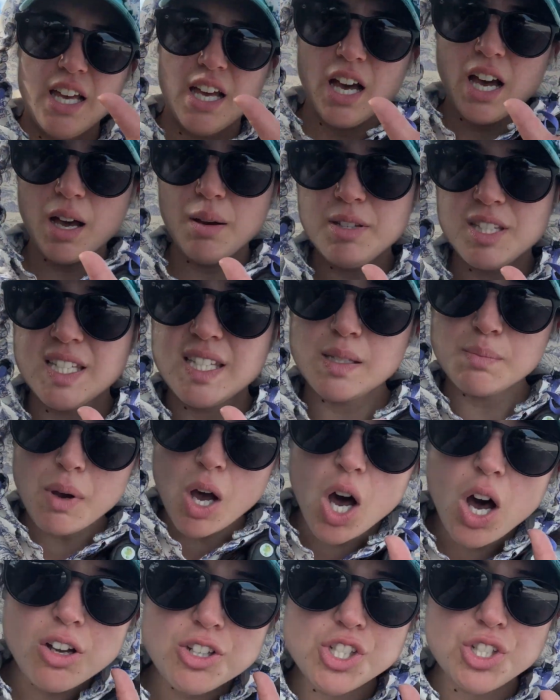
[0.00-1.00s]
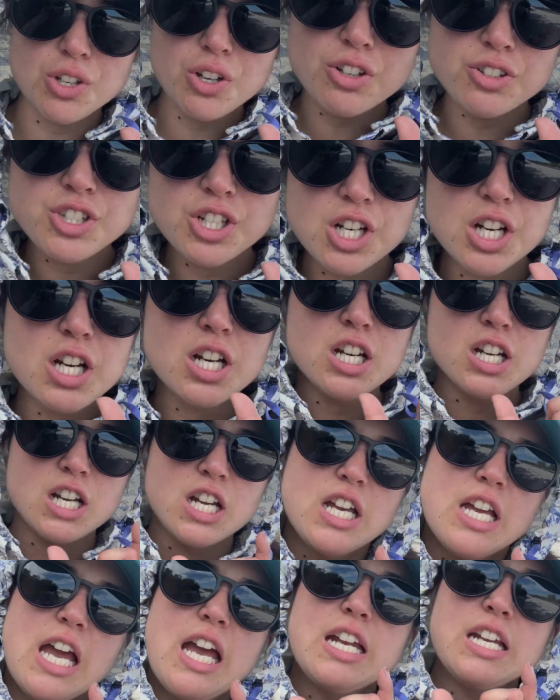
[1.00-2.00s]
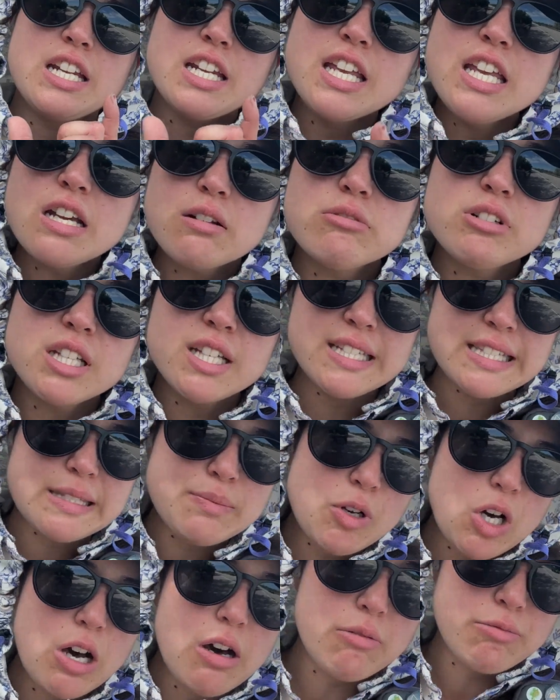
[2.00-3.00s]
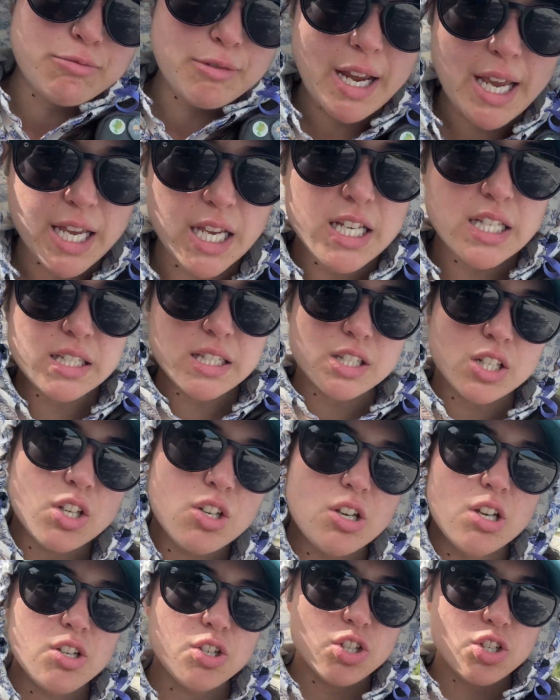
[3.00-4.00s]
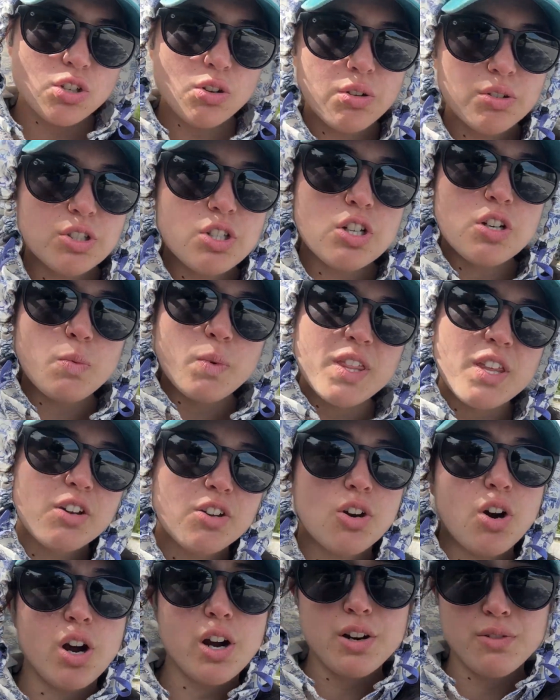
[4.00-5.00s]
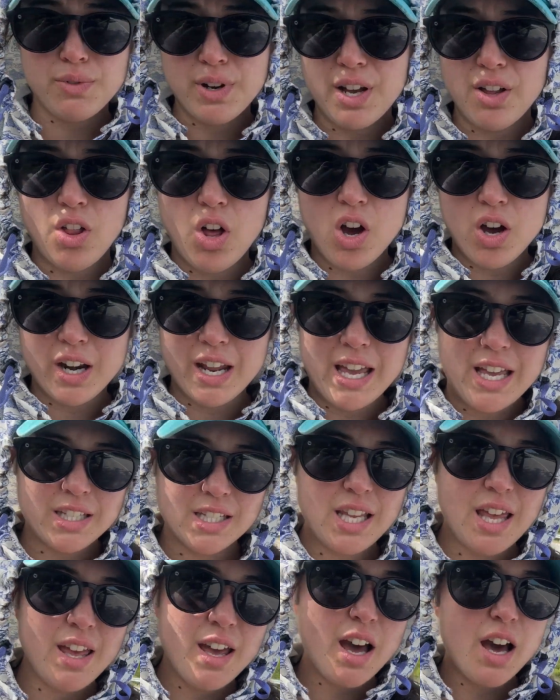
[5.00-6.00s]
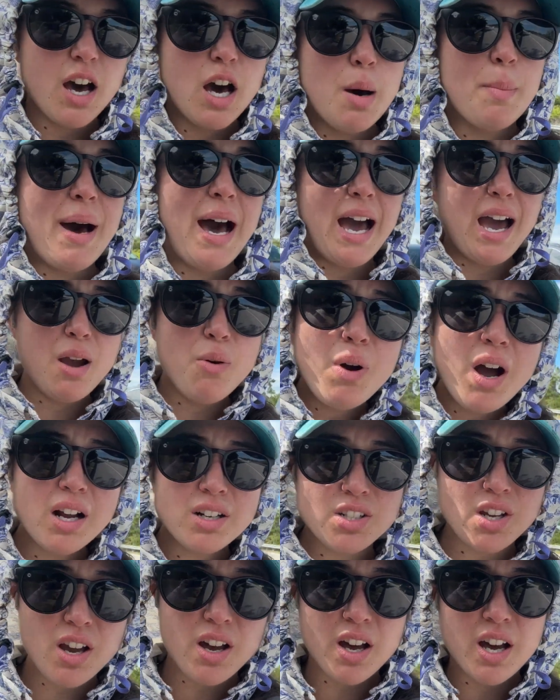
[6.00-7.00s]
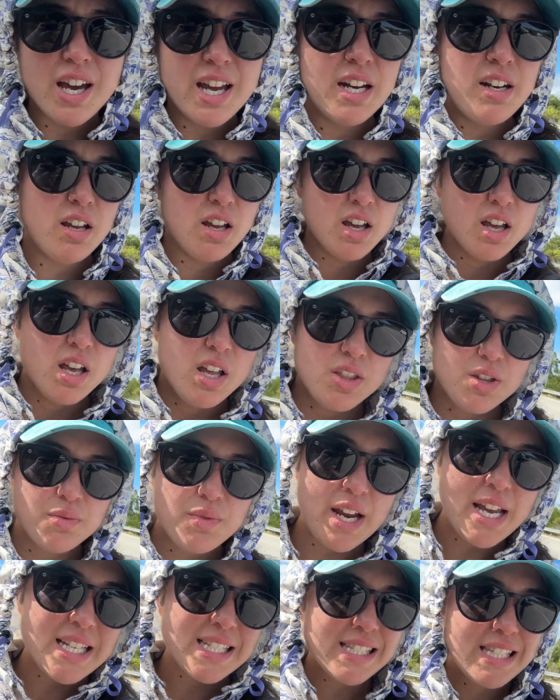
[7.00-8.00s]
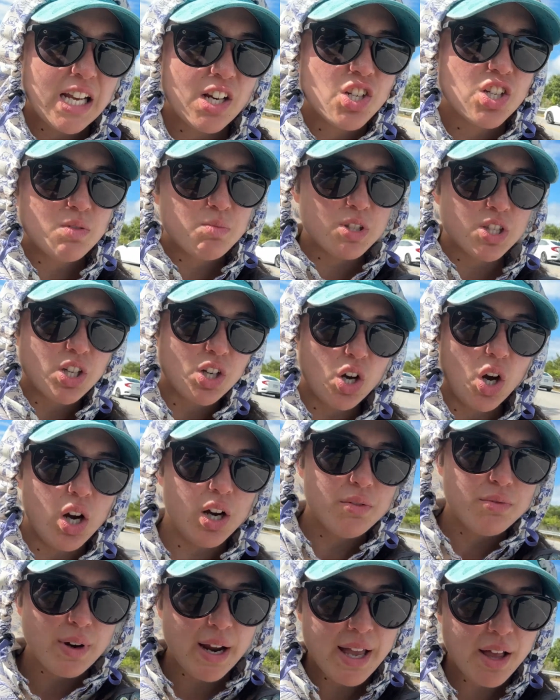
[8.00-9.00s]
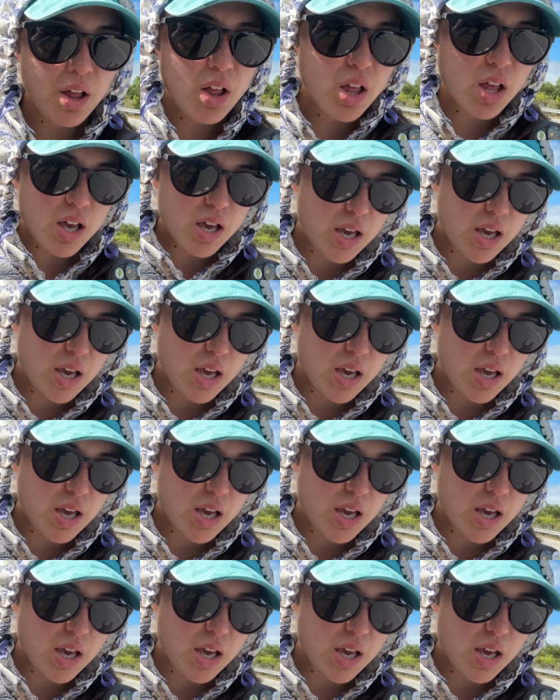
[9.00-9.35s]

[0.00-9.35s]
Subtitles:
a small shoulder and an equally small raised shoulder with a guardrail on it. I walked on the raised section with the guardrail,